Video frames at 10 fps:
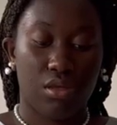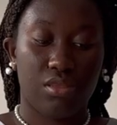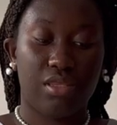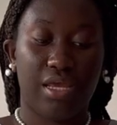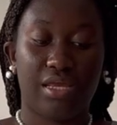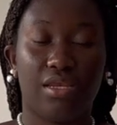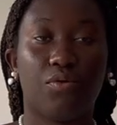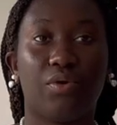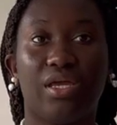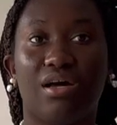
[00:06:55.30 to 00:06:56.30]
Then
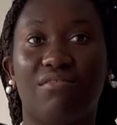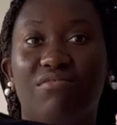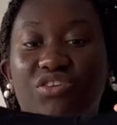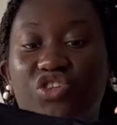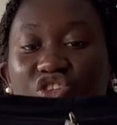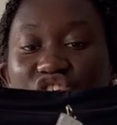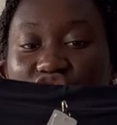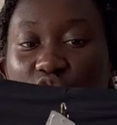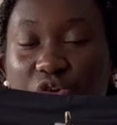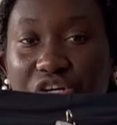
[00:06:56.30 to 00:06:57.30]
we have a
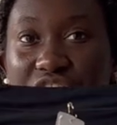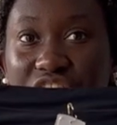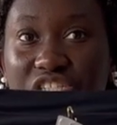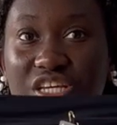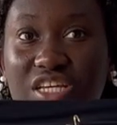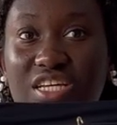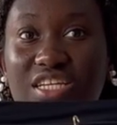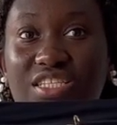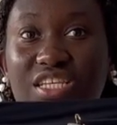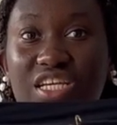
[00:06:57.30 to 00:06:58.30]
short.
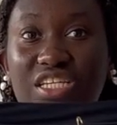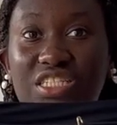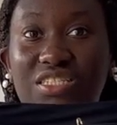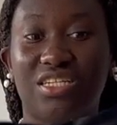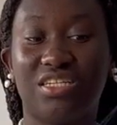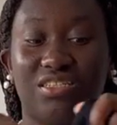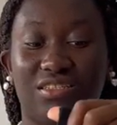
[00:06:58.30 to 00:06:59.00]
This is